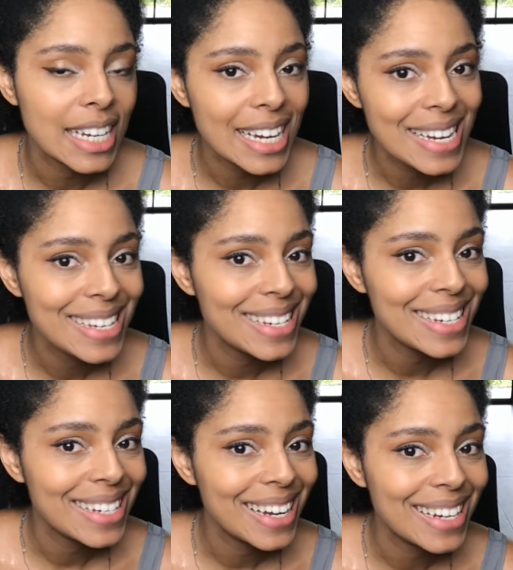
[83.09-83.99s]

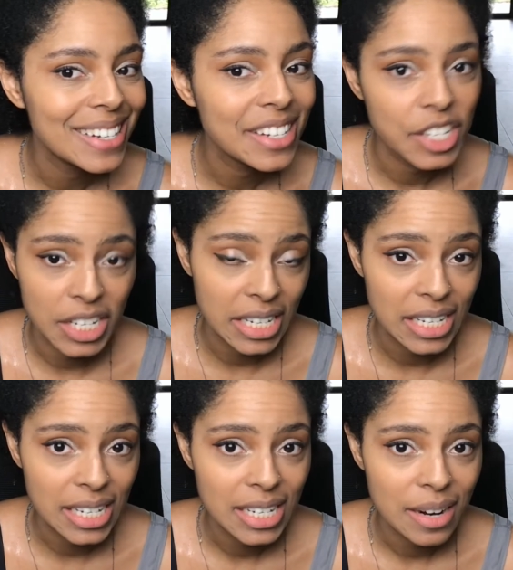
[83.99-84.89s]

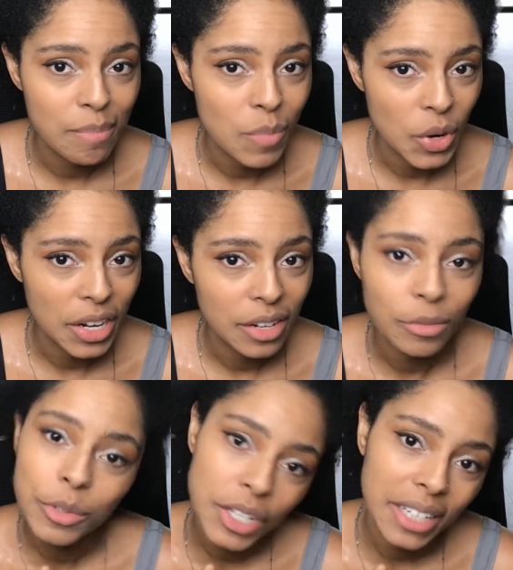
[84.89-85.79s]
ADHD morning
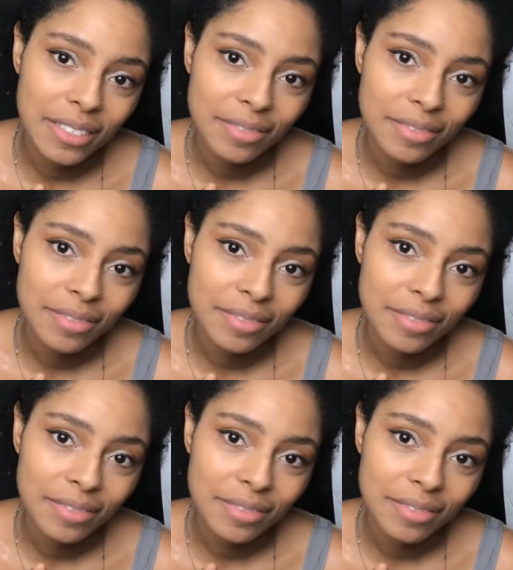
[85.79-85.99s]
routine.